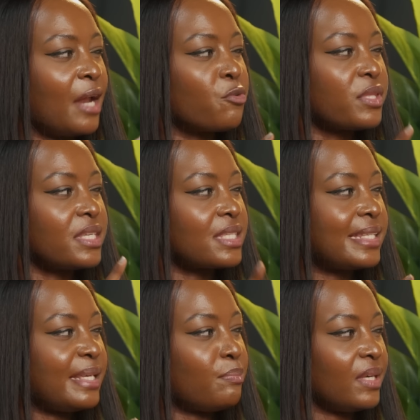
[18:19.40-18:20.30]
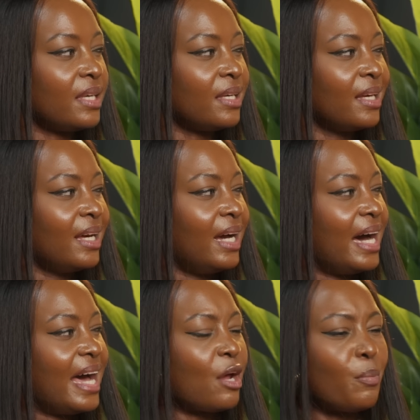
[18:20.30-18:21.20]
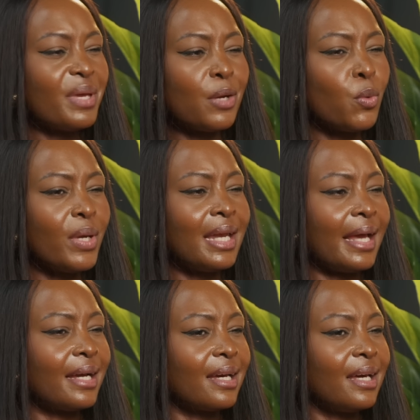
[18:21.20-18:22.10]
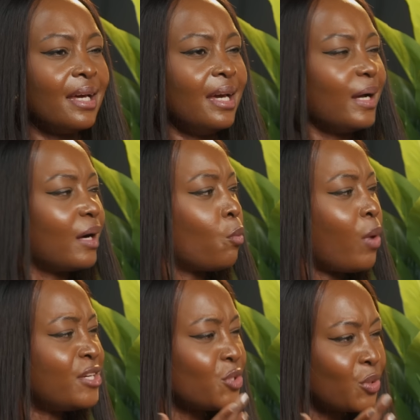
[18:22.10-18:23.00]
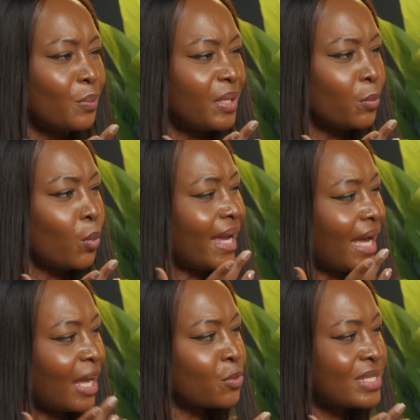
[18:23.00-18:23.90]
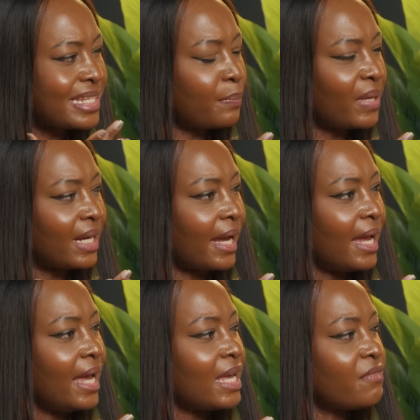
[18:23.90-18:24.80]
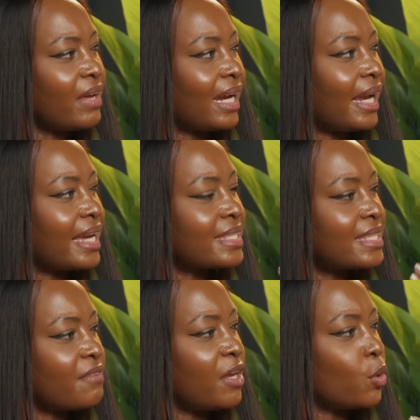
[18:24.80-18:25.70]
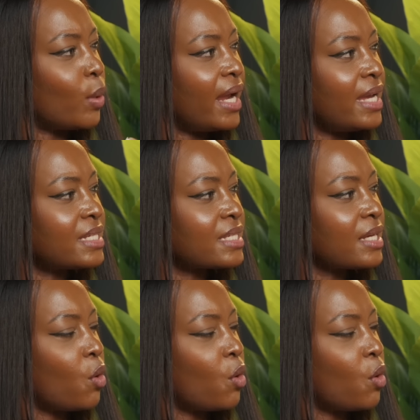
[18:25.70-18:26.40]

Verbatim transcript: and Ruth is sleeping and you're like and I'll be annoyed like what do you mean what do you mean why are you sleeping like even at like seven or eight